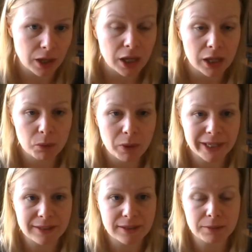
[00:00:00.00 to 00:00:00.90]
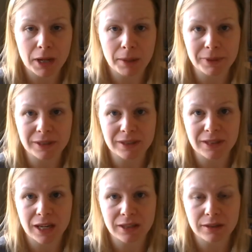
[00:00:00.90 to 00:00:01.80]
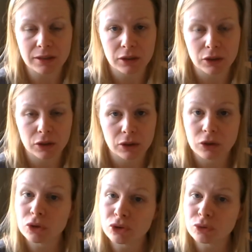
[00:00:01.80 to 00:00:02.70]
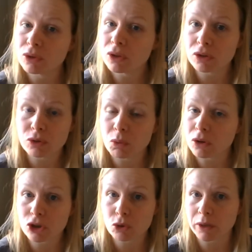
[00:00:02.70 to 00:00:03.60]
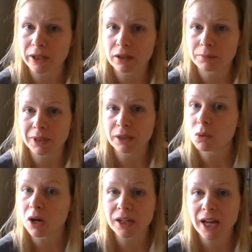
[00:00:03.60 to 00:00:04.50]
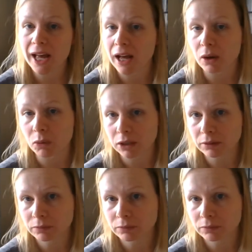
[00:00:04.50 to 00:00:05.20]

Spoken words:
He wakes them up and says, "Could you not watch with me 1 hour?"